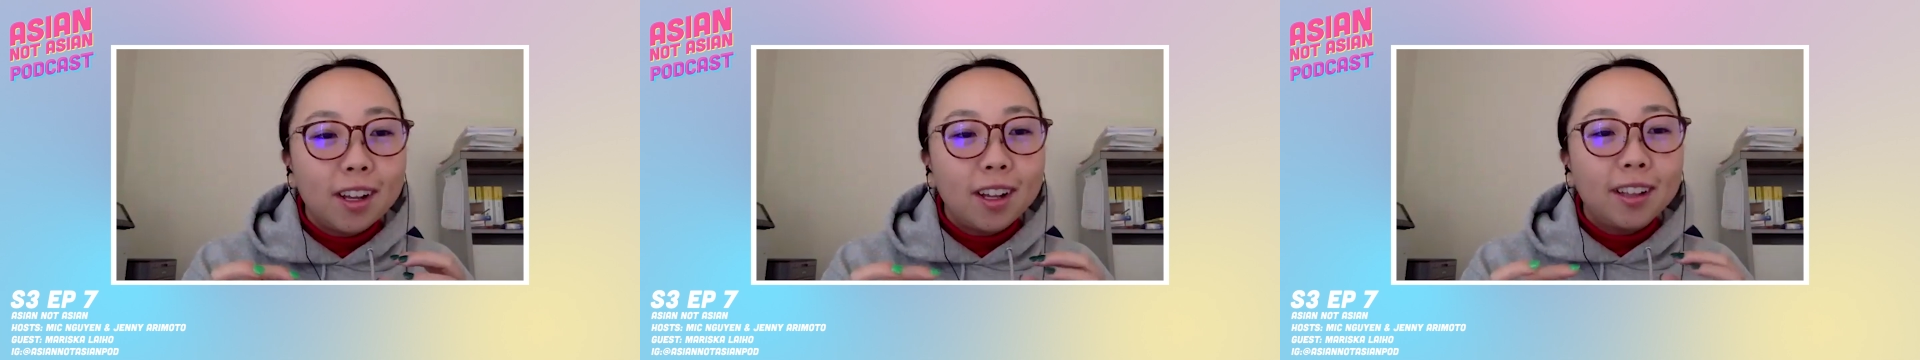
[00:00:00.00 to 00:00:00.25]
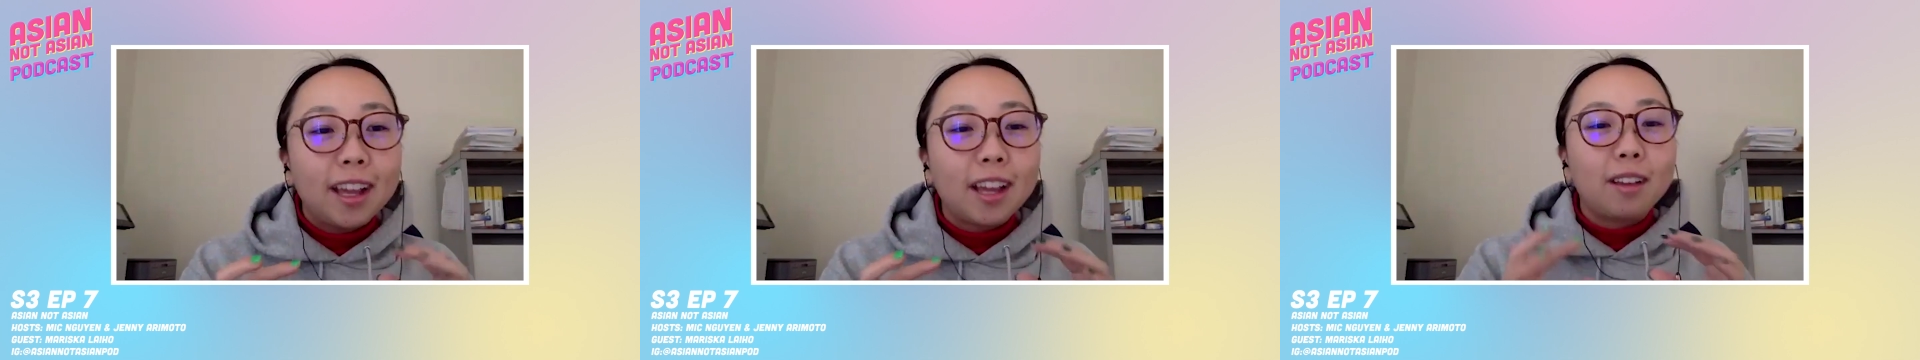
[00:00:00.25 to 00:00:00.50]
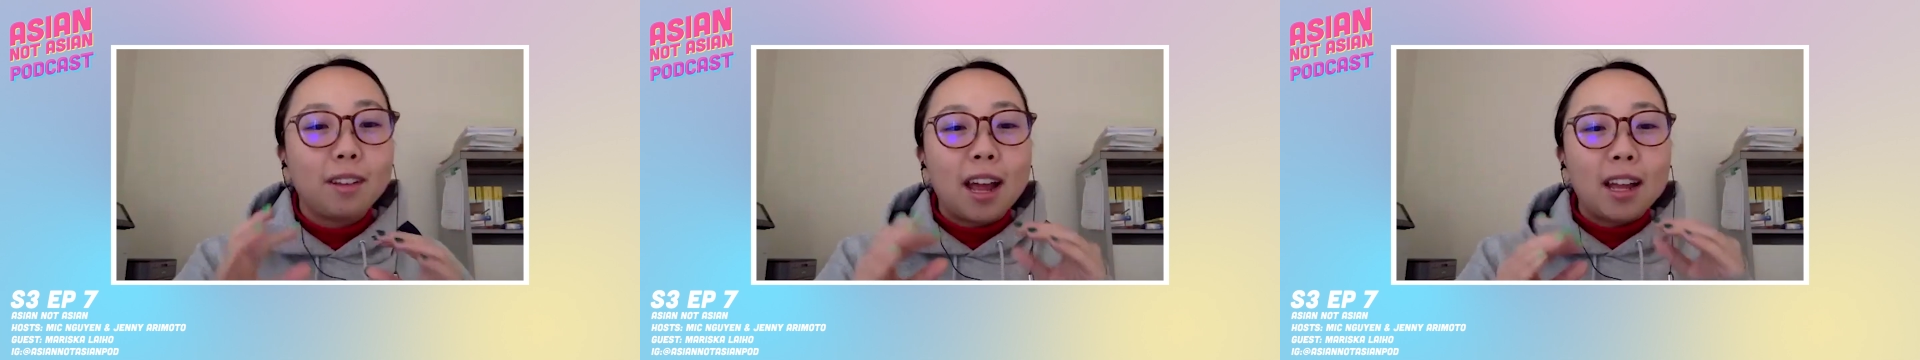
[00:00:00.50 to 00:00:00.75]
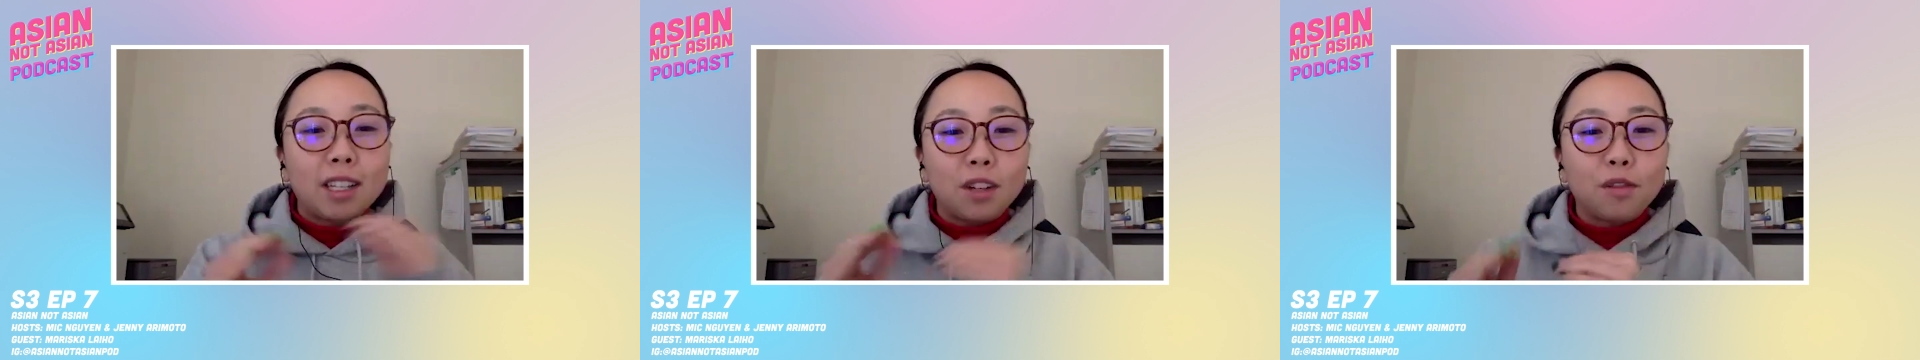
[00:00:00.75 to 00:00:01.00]
like
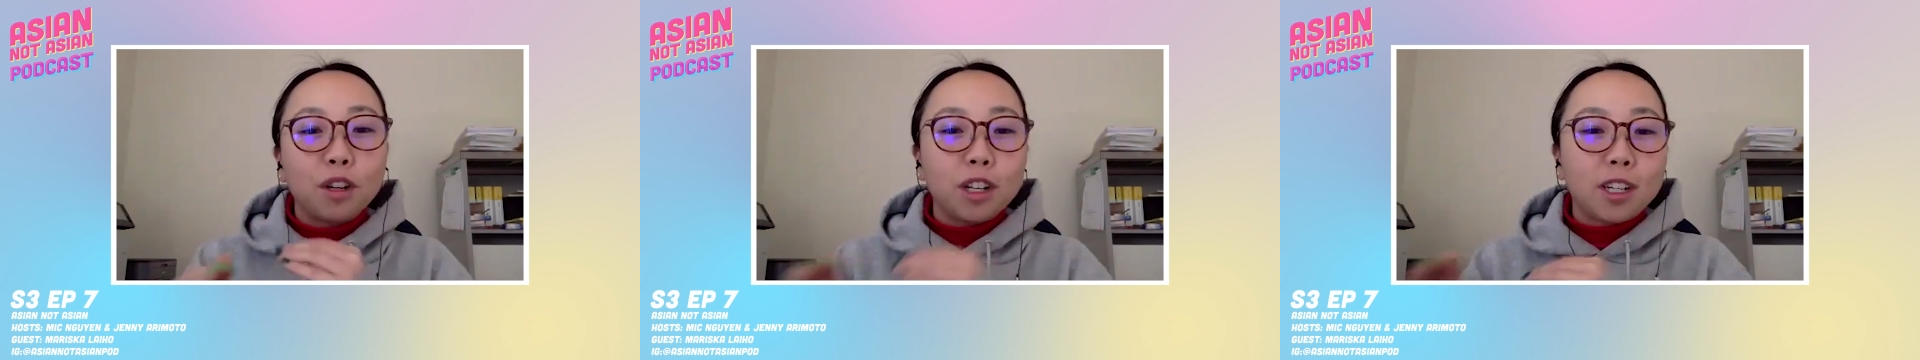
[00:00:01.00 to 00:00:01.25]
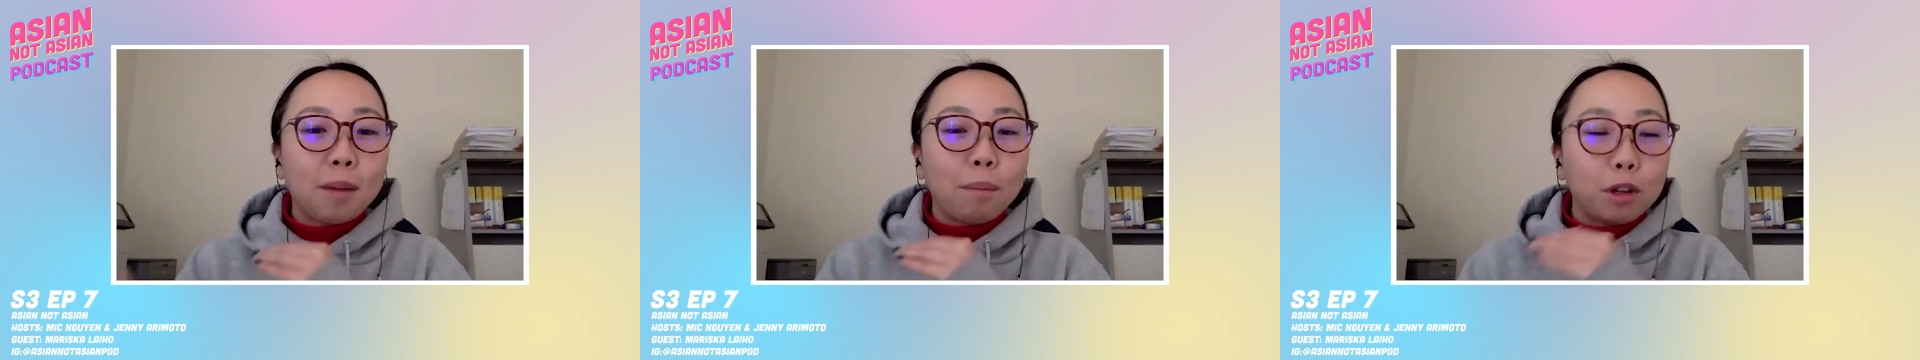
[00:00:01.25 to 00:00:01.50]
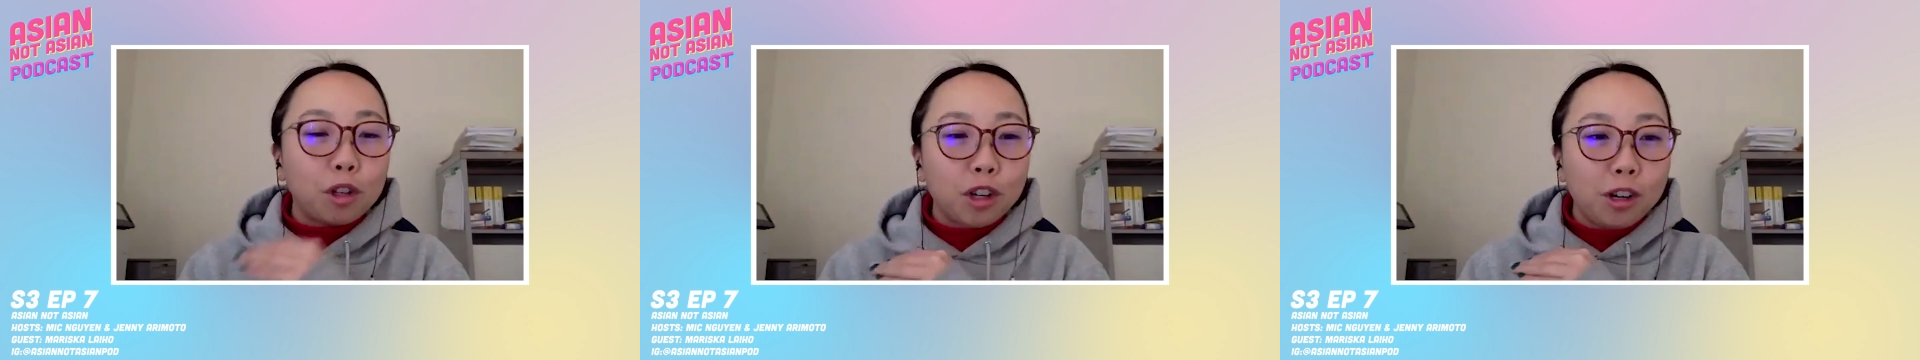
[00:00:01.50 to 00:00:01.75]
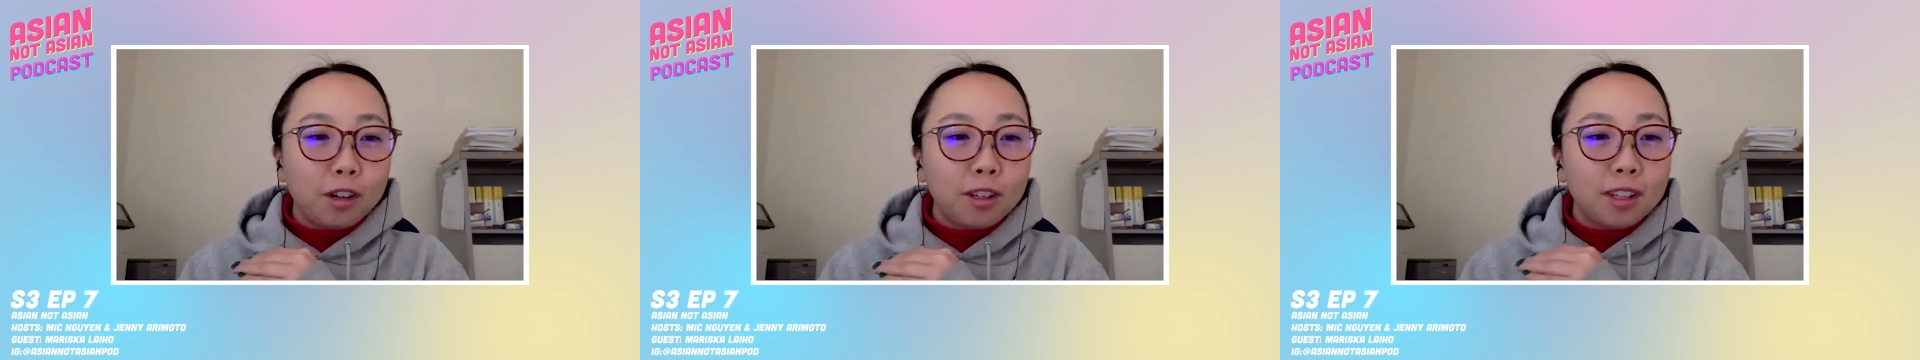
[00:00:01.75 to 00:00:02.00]
at different
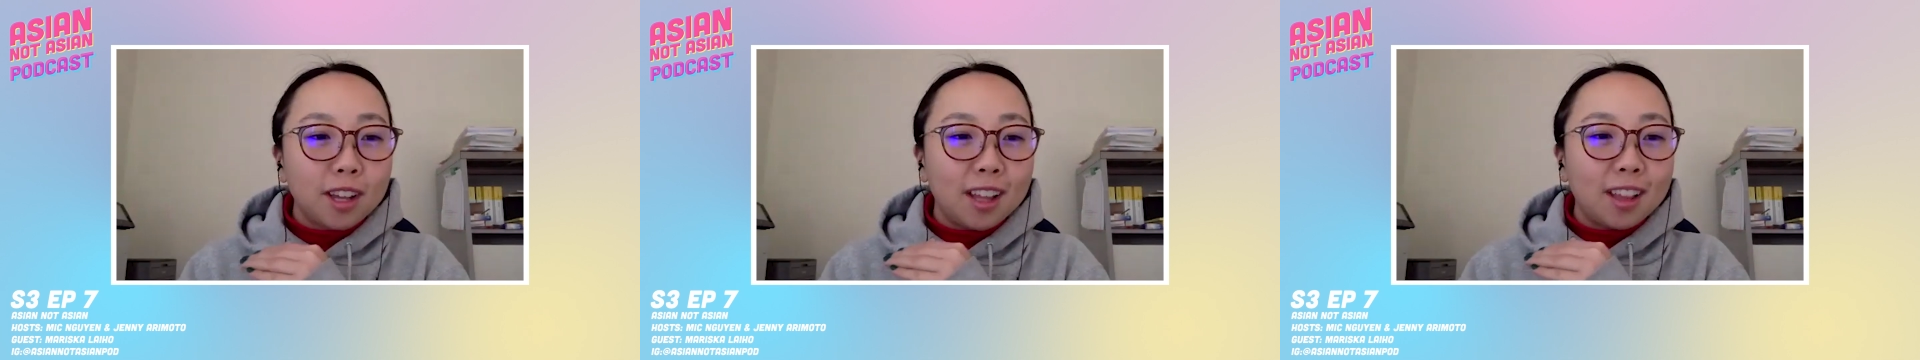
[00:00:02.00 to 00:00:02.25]
temperatures,